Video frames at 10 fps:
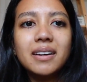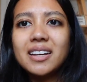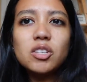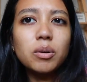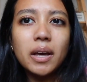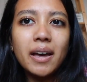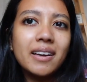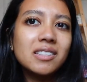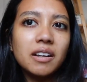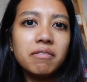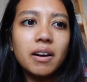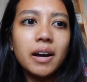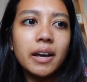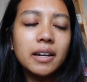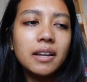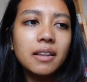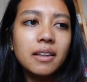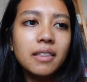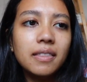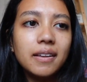it's okay, it's like fine,
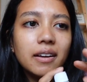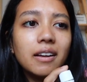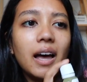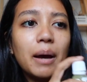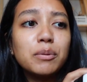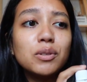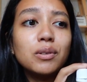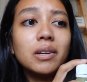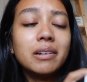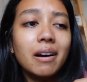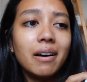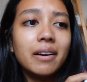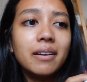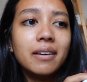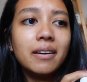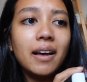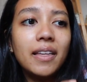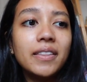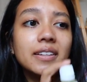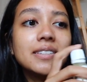the absolutely not,
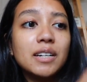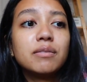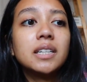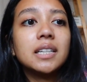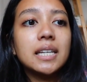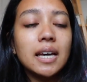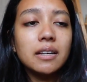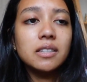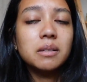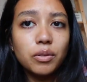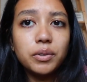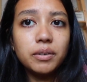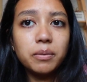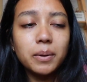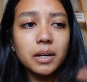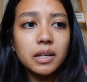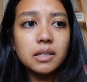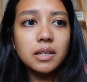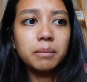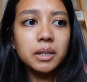and the definitely yes. So 3 different
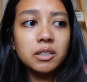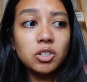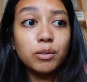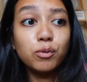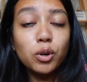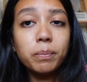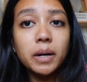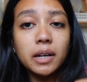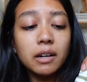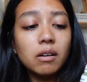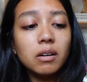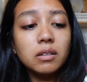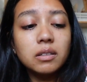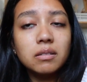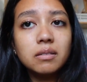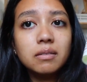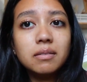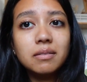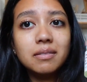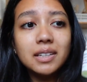buckets. I'm gonna start a 4th bucket called
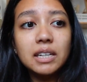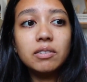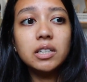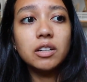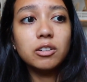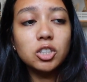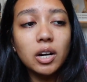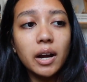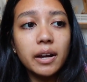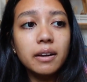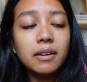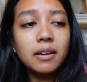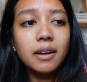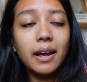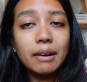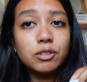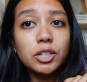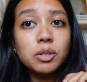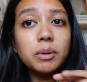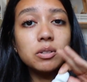give it another try after I
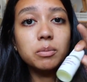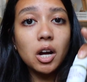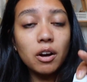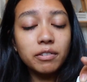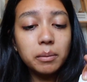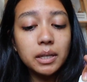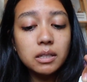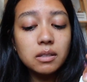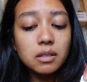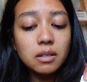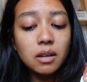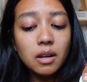smell some coffee beans,